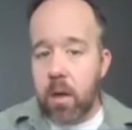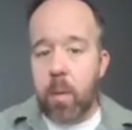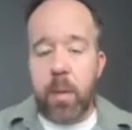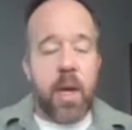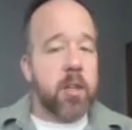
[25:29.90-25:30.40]

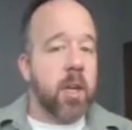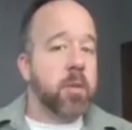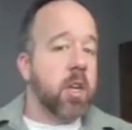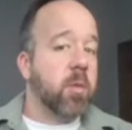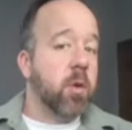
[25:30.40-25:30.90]
potassium is
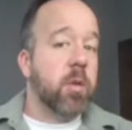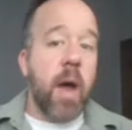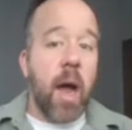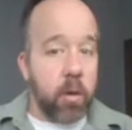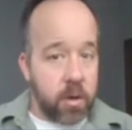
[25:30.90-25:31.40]
going to move
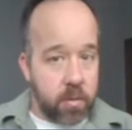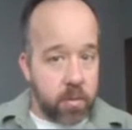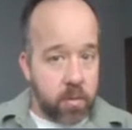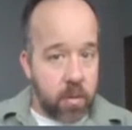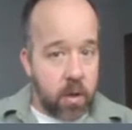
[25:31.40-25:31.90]
out,
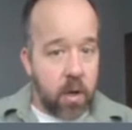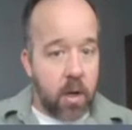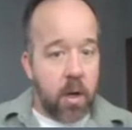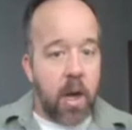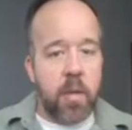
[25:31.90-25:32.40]

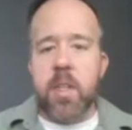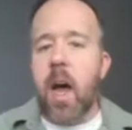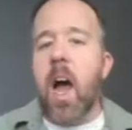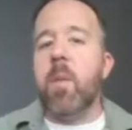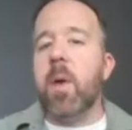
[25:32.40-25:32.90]
and the
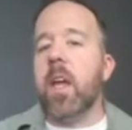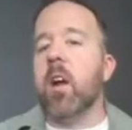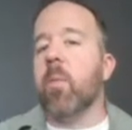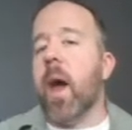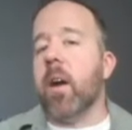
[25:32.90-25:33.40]
timing
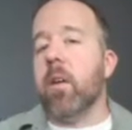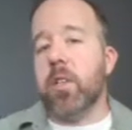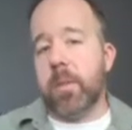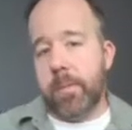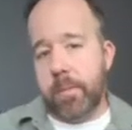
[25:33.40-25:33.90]
here matters.
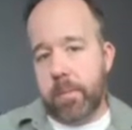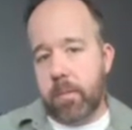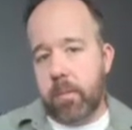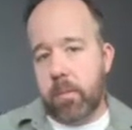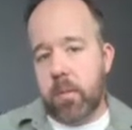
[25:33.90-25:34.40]

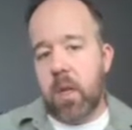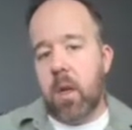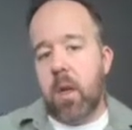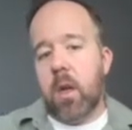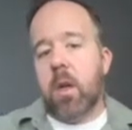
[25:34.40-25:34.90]

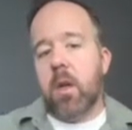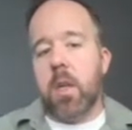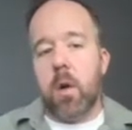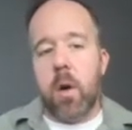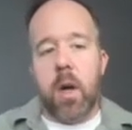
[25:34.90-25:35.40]

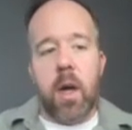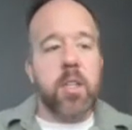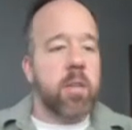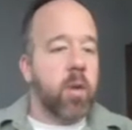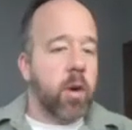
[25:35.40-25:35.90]
So as
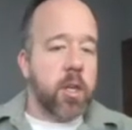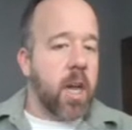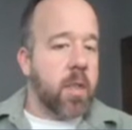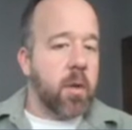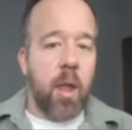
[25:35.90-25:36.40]
I've already
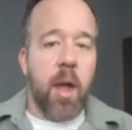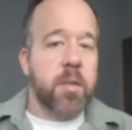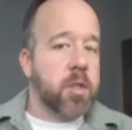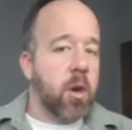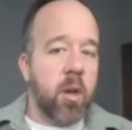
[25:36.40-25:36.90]
said, there's lots of
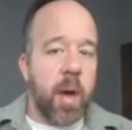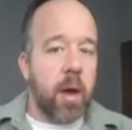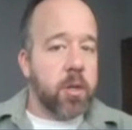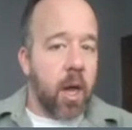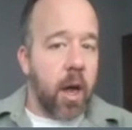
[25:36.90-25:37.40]
sodium
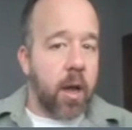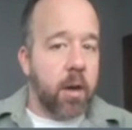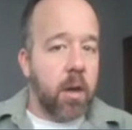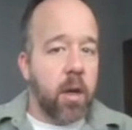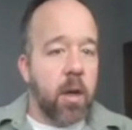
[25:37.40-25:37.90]
outside.
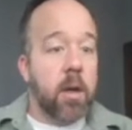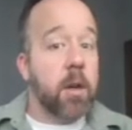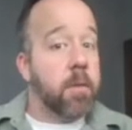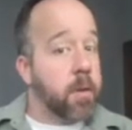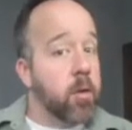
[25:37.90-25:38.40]

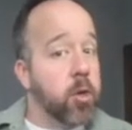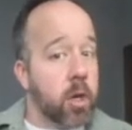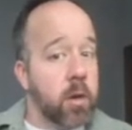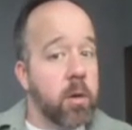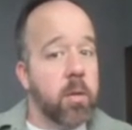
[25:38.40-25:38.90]
Diffusion,
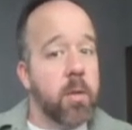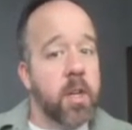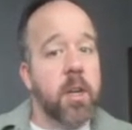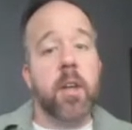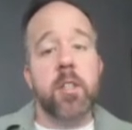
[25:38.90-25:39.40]
the
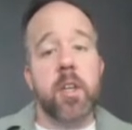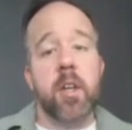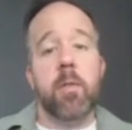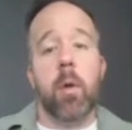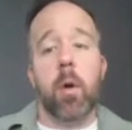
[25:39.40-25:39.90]
tendency
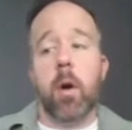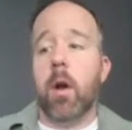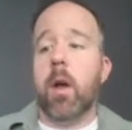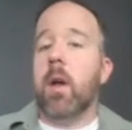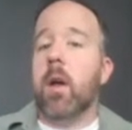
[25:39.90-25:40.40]
for
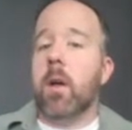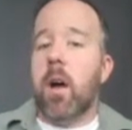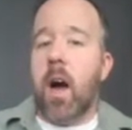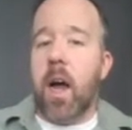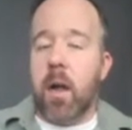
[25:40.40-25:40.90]

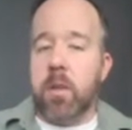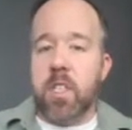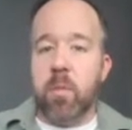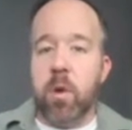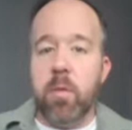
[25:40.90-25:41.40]
ions to
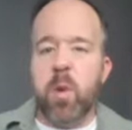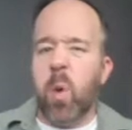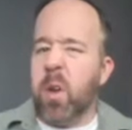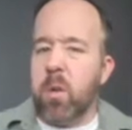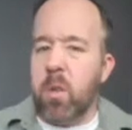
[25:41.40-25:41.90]
move to where
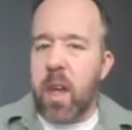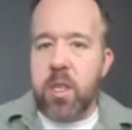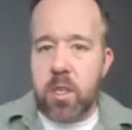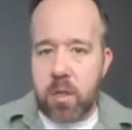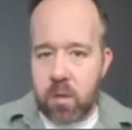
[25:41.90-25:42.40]
they're
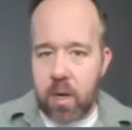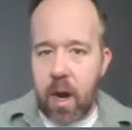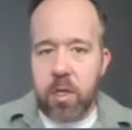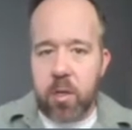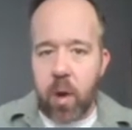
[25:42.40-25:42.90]
less
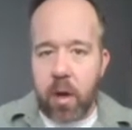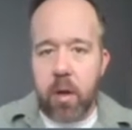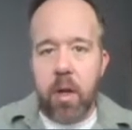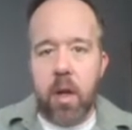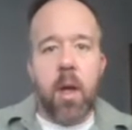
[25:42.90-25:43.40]
concentrated,
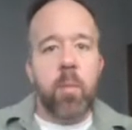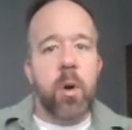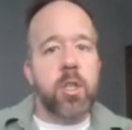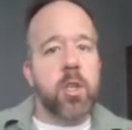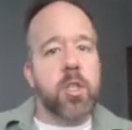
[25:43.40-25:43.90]

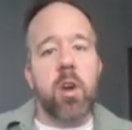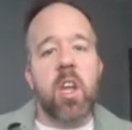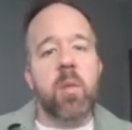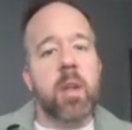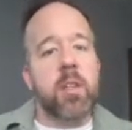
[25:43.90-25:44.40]
pushes
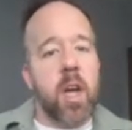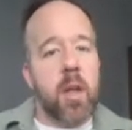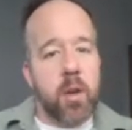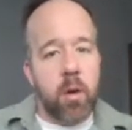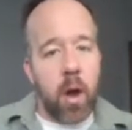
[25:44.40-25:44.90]
sodium inside
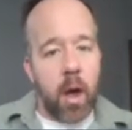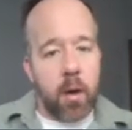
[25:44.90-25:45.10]
the neuron.